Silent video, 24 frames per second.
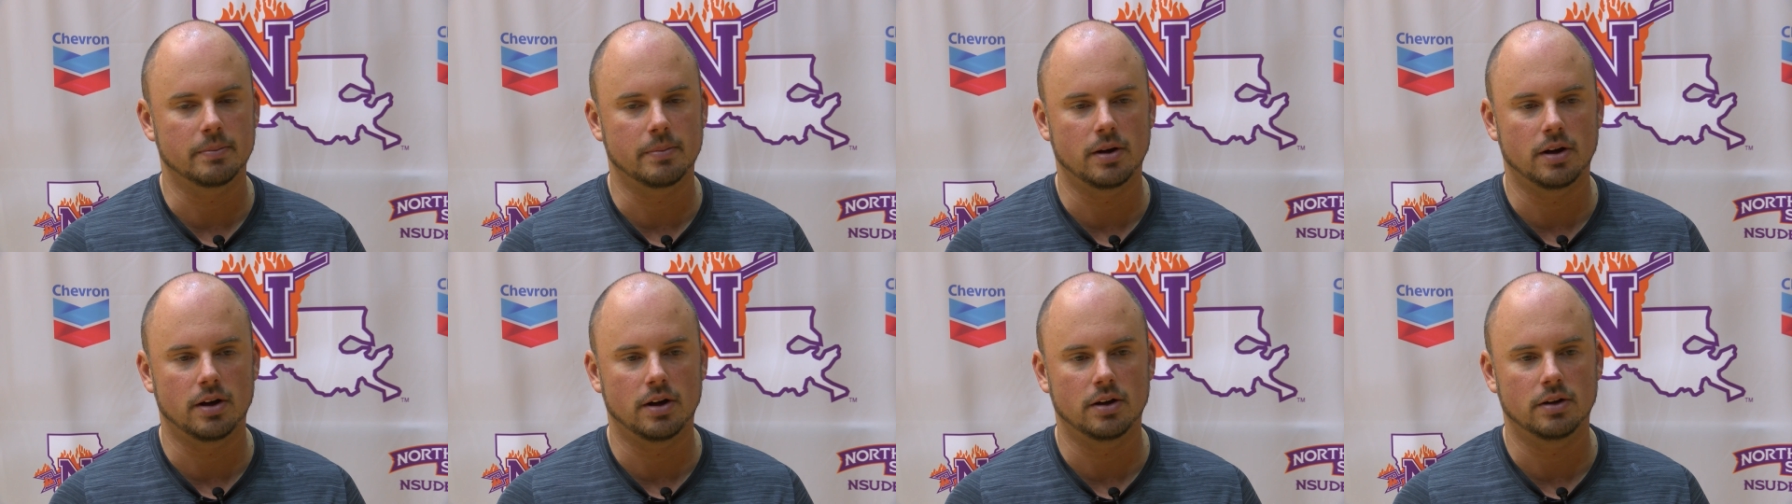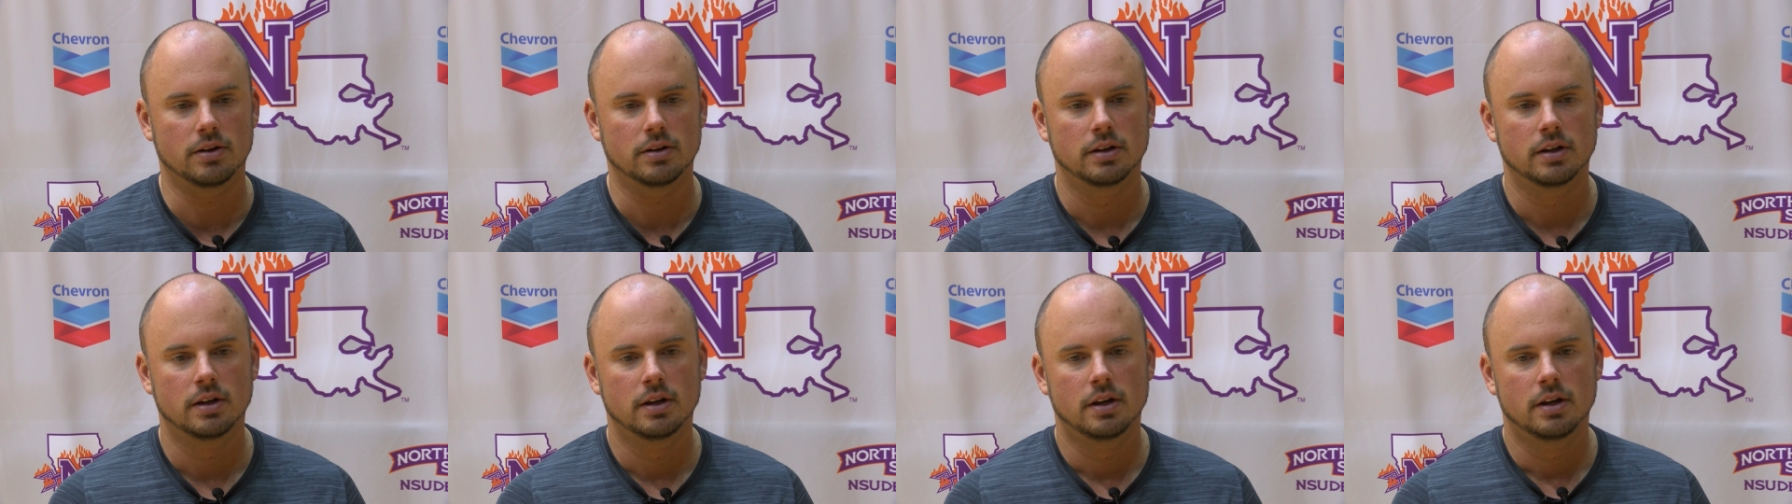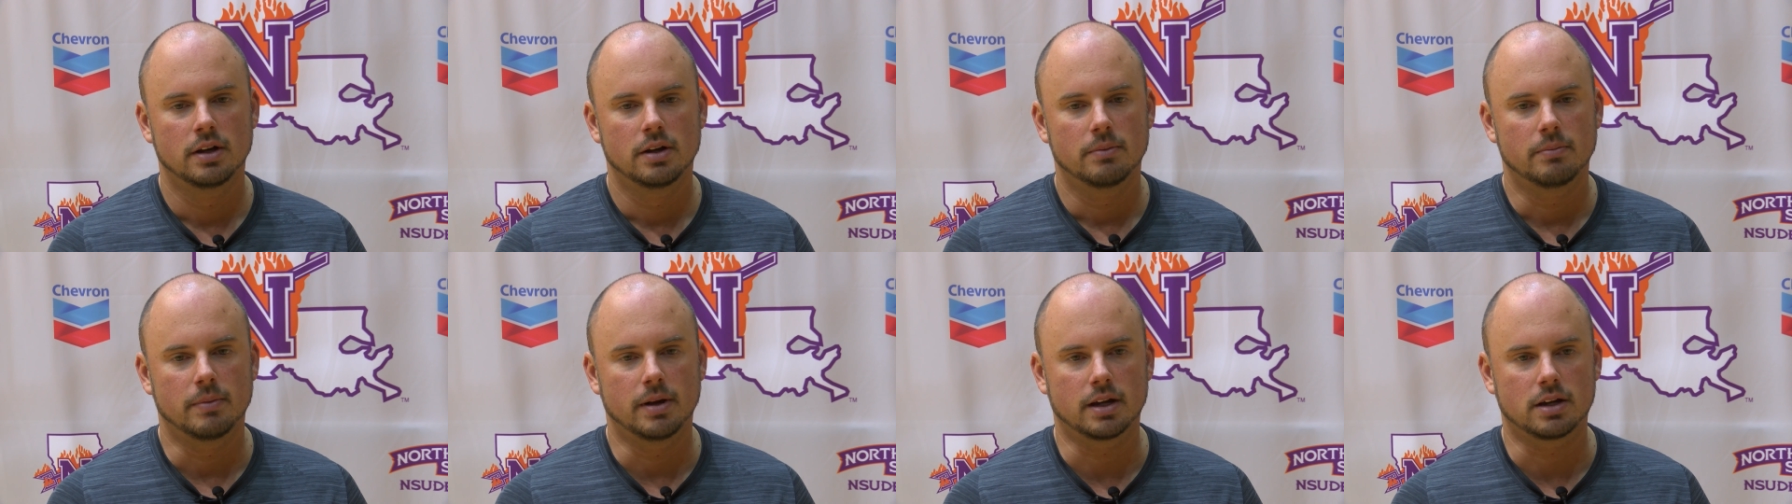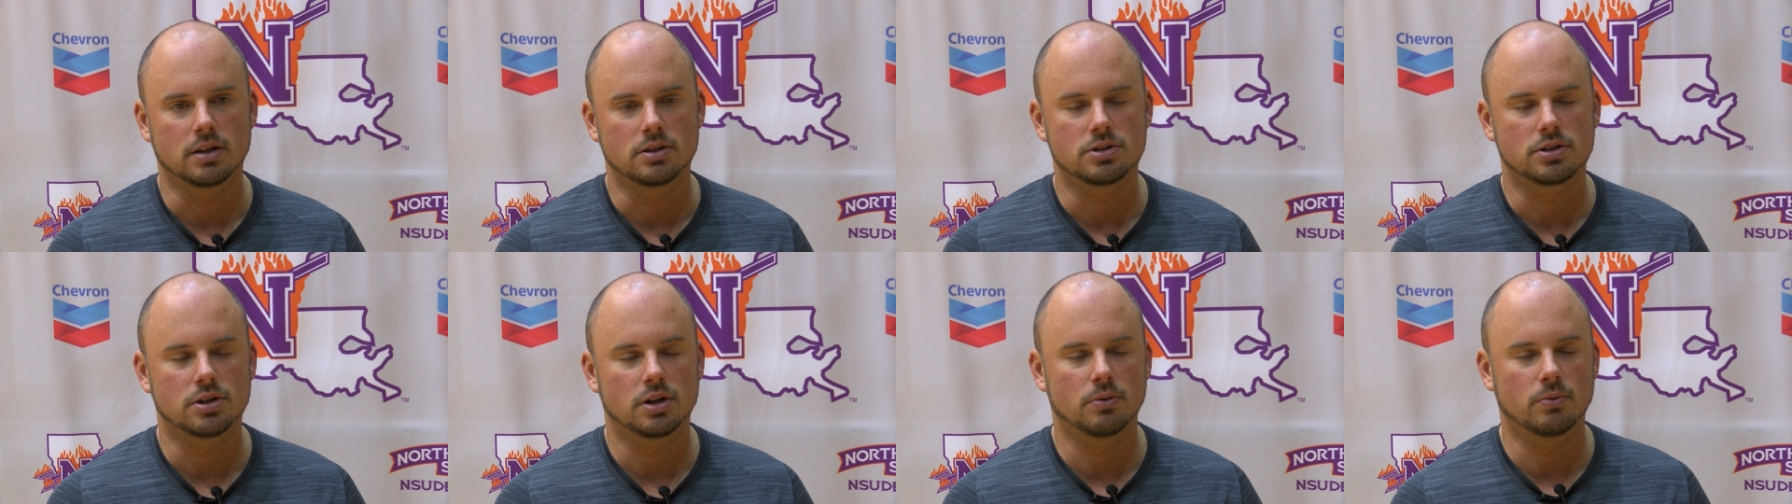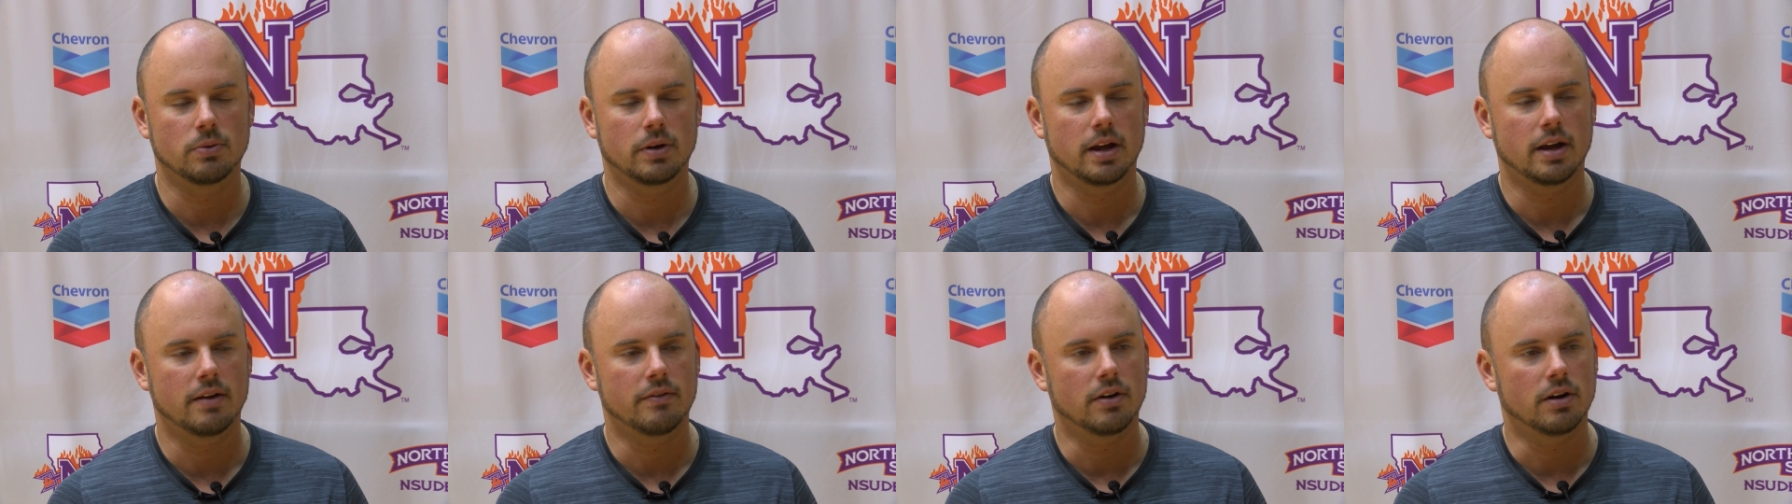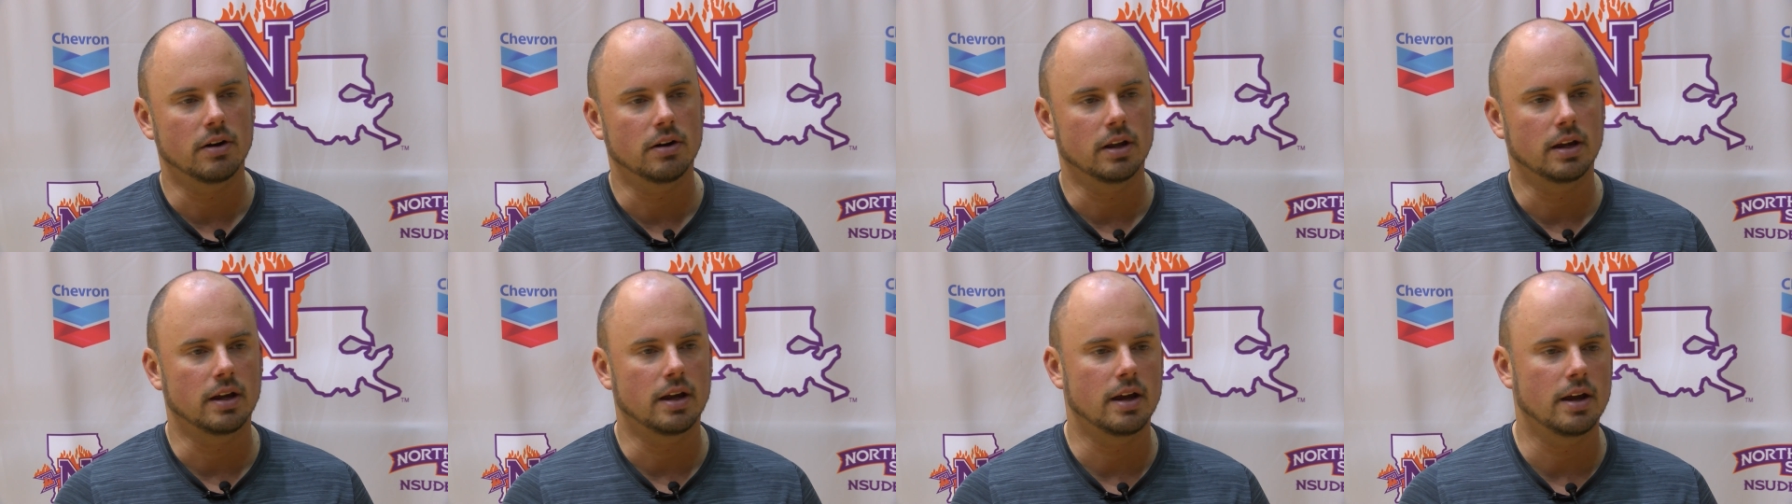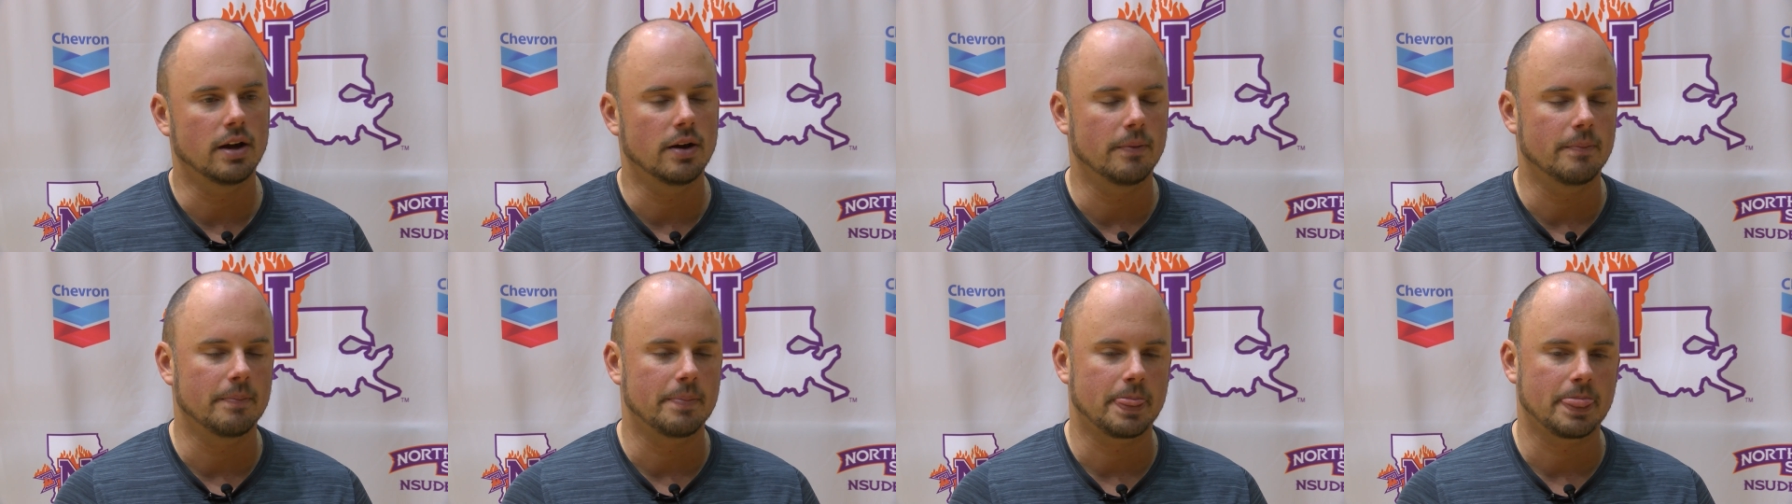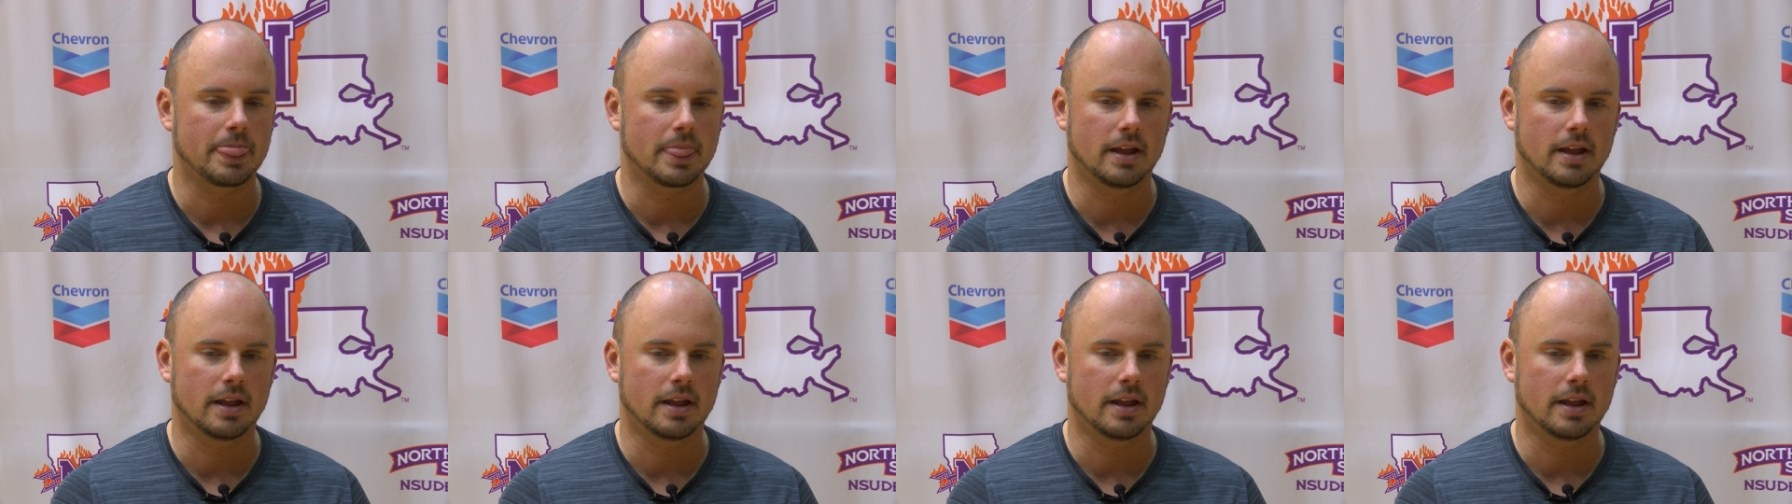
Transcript: ball, making sure we have early help.